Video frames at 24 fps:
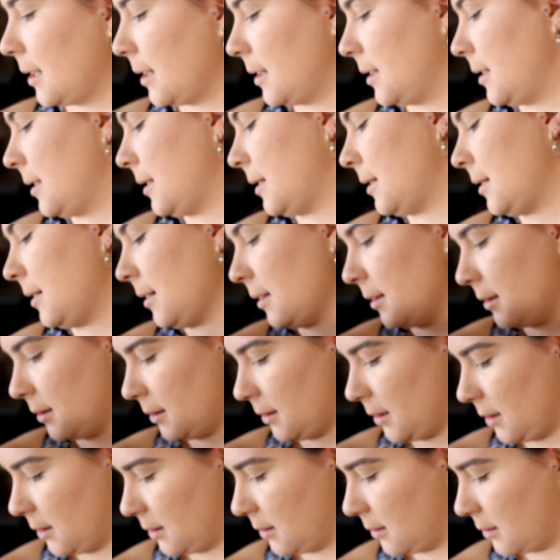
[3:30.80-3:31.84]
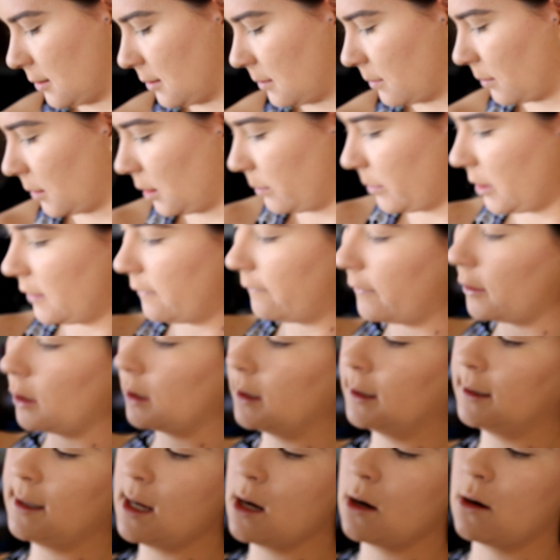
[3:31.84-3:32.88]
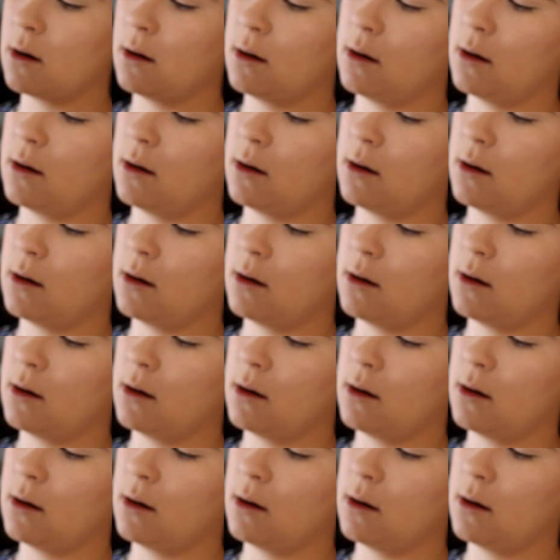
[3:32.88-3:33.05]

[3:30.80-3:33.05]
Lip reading: and I'm going to be focusing